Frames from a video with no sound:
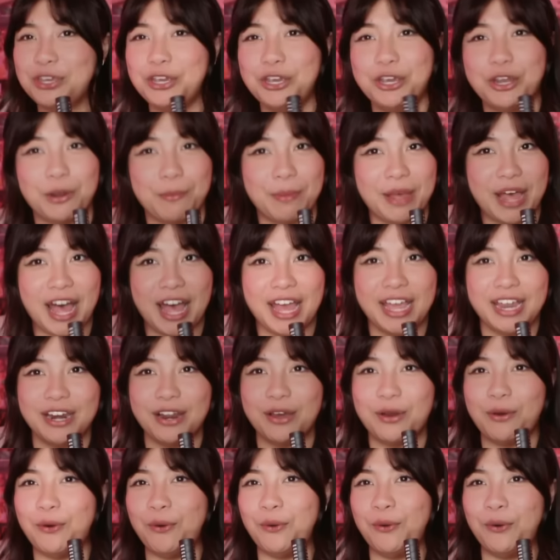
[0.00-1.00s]
your butt
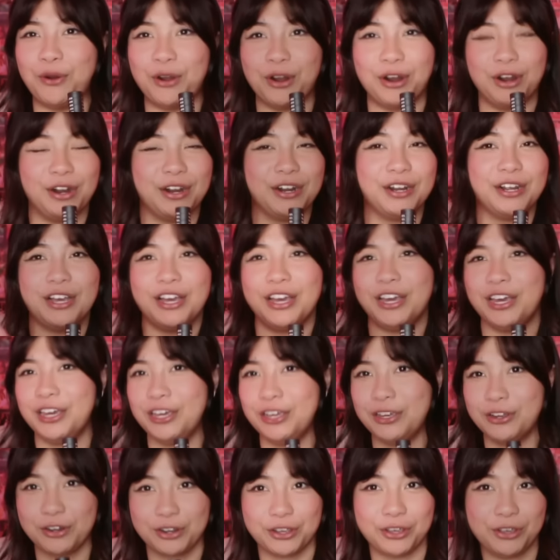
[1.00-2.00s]
or
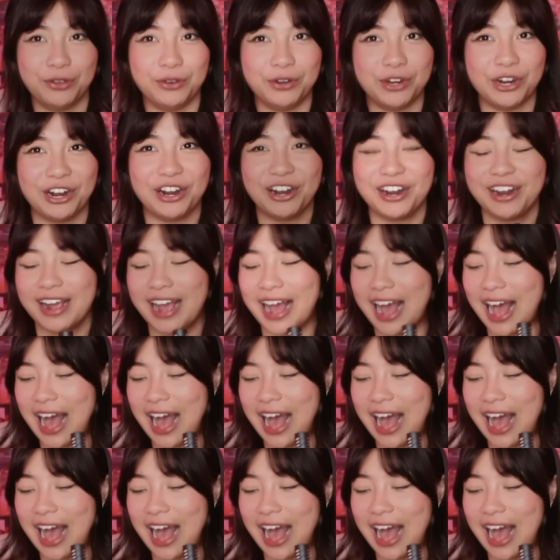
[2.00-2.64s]
your cooter.